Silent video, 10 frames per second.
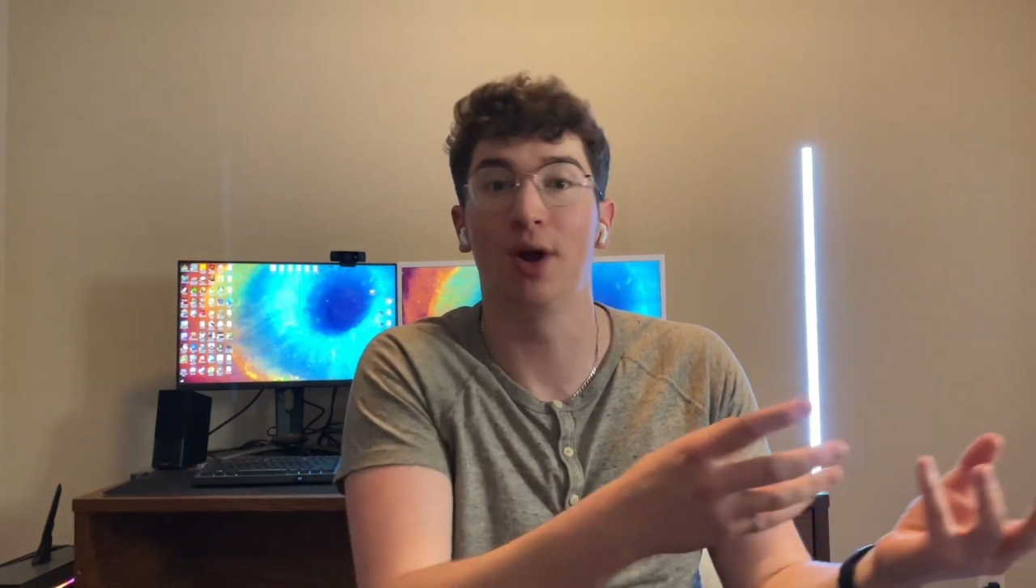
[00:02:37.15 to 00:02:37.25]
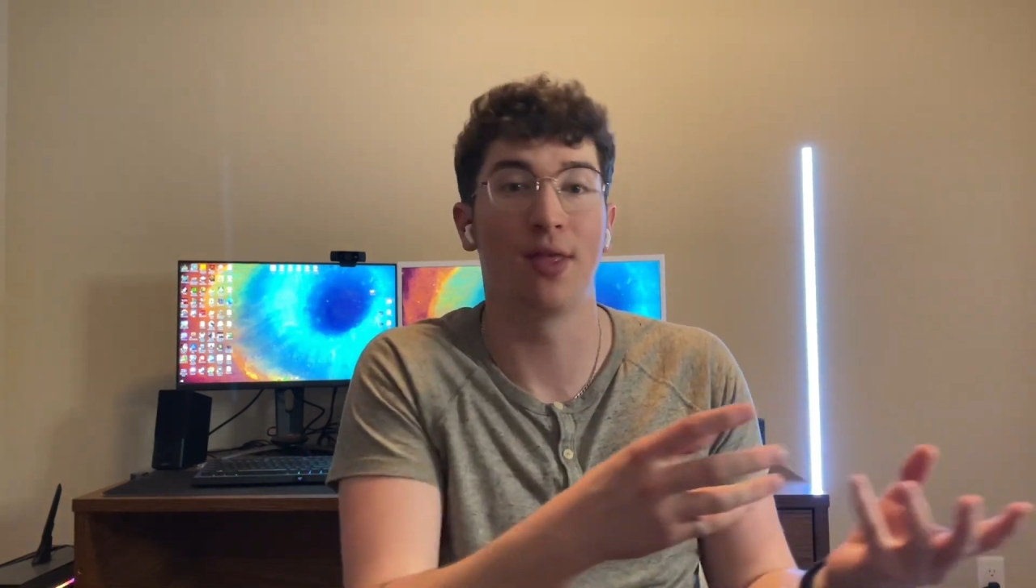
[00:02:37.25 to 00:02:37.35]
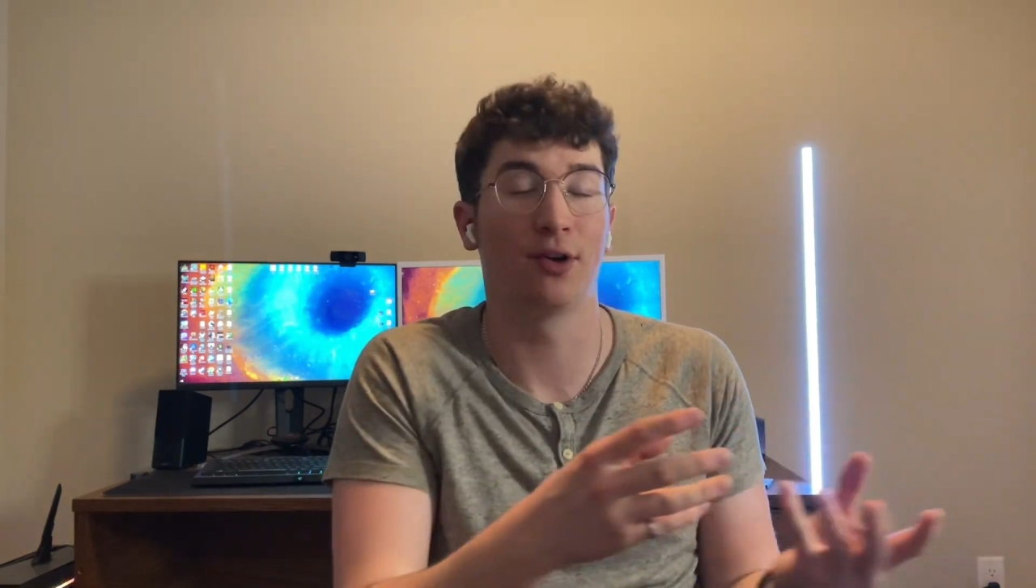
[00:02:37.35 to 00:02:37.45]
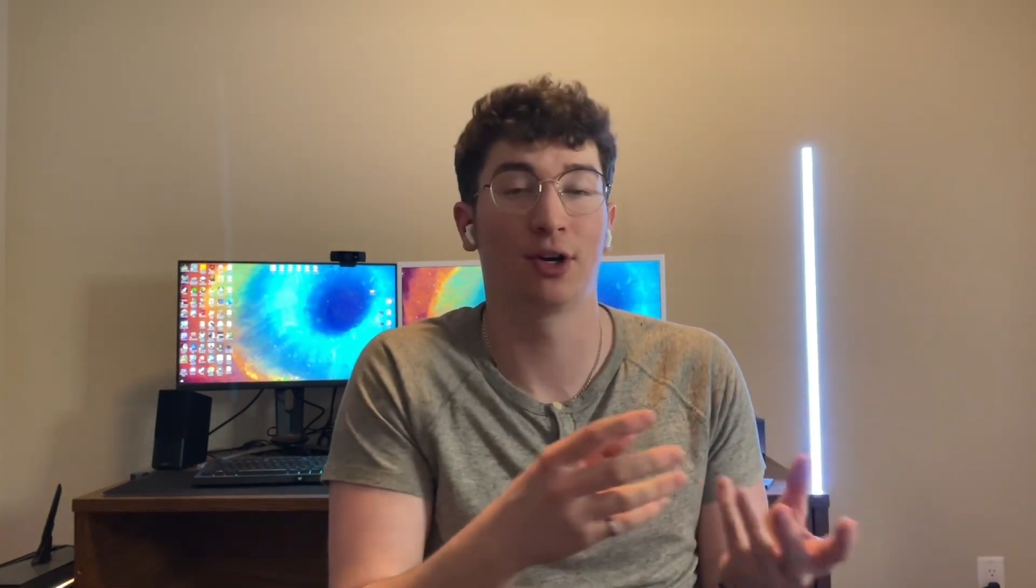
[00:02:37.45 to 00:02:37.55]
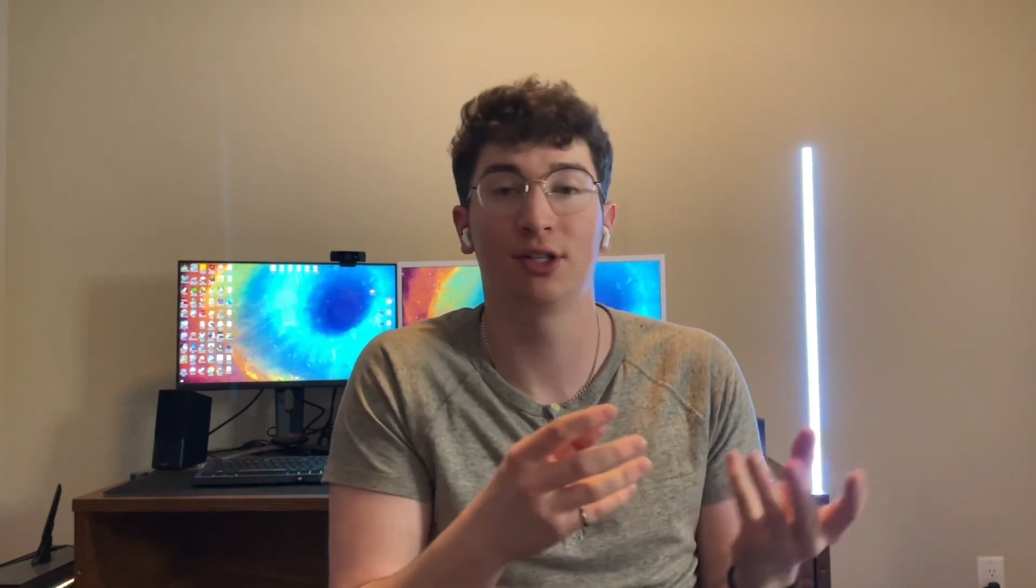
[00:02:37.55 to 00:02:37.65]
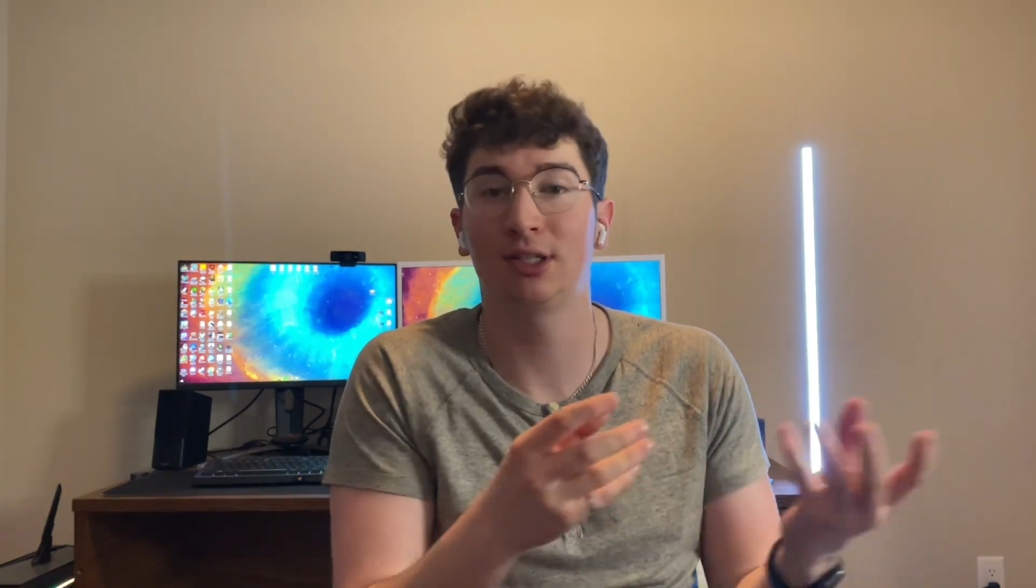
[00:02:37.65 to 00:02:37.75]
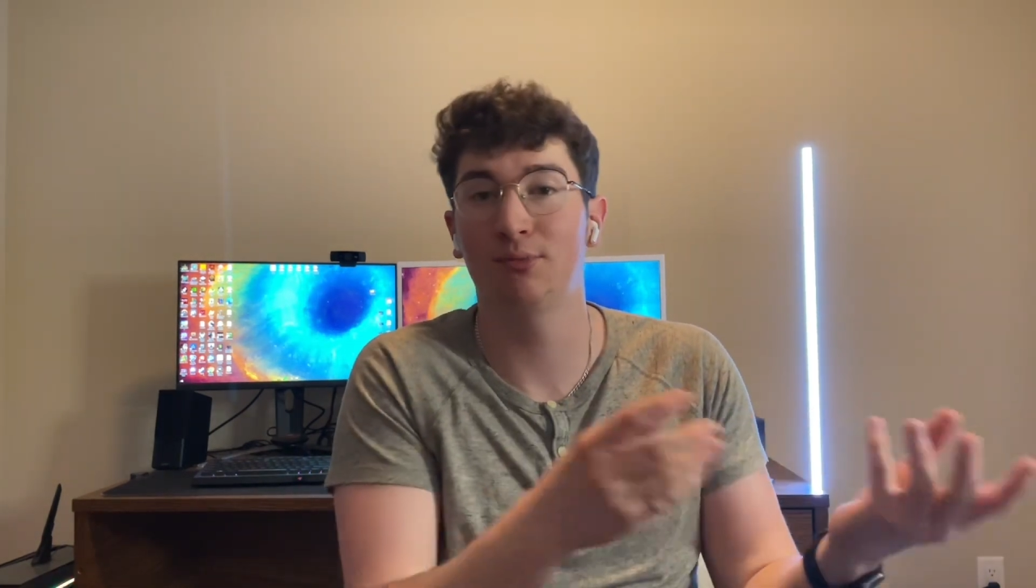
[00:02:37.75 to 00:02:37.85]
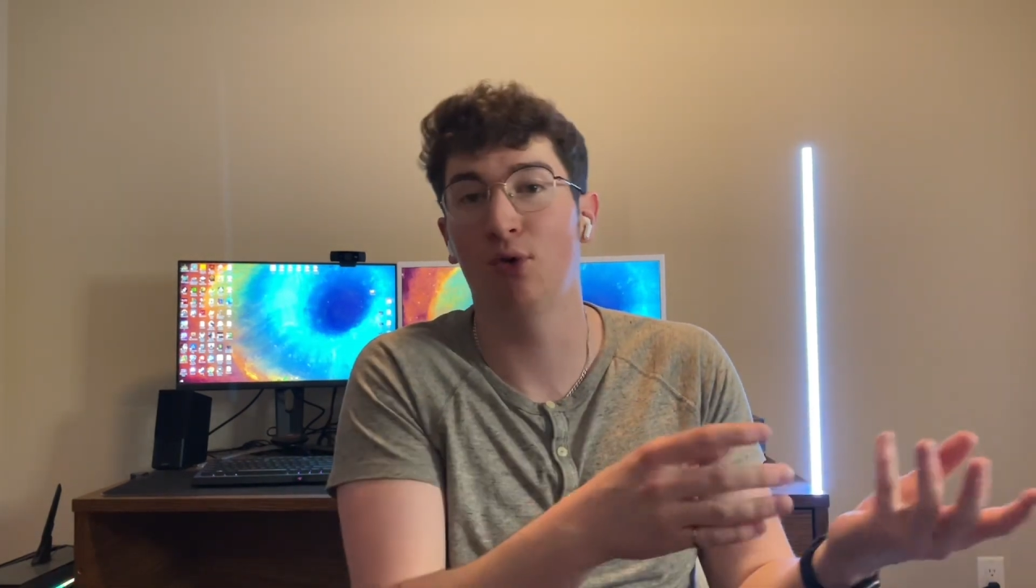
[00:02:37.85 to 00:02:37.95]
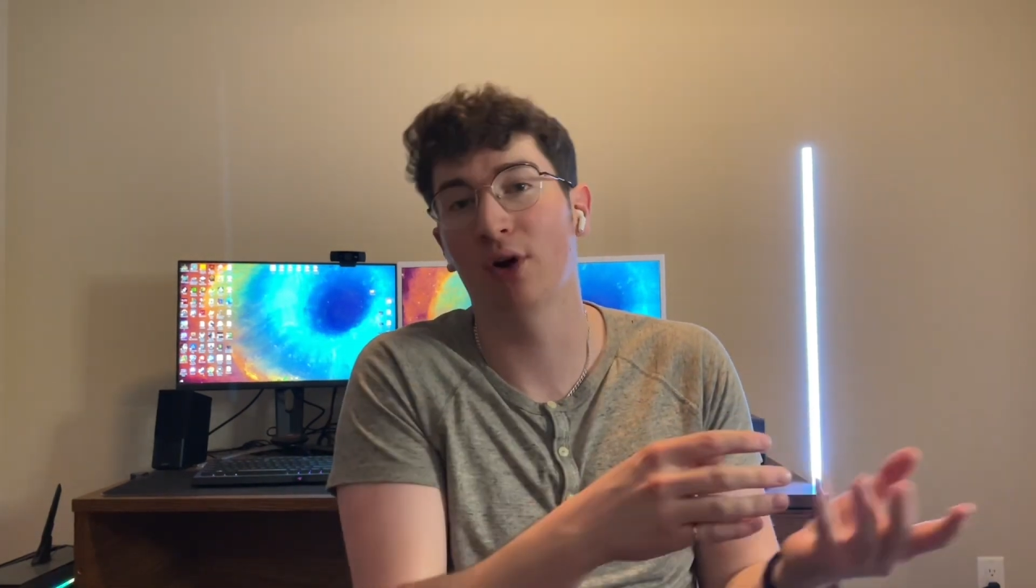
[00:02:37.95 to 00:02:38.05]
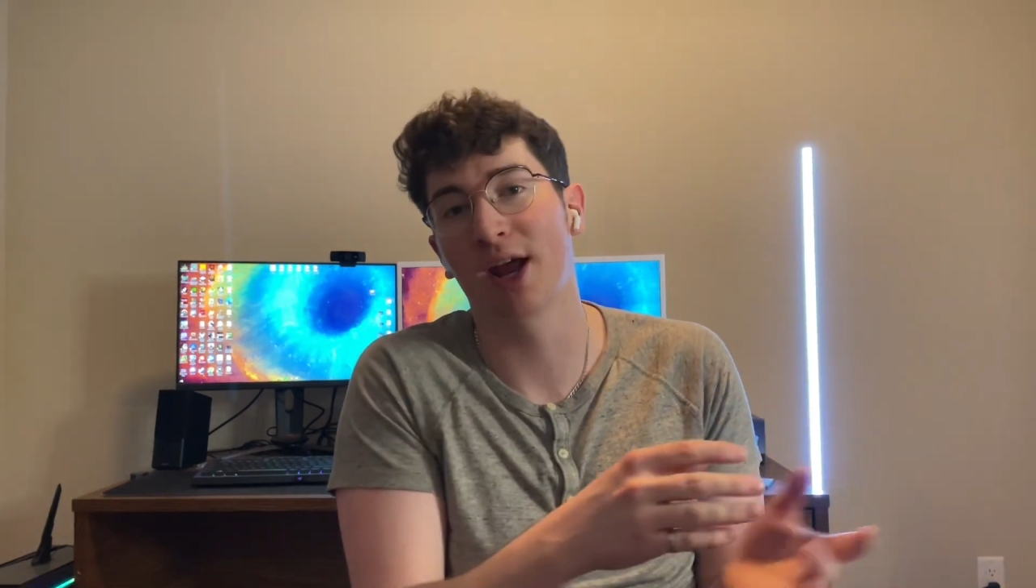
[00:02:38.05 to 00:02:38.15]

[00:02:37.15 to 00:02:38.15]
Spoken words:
it and they're gonna see more.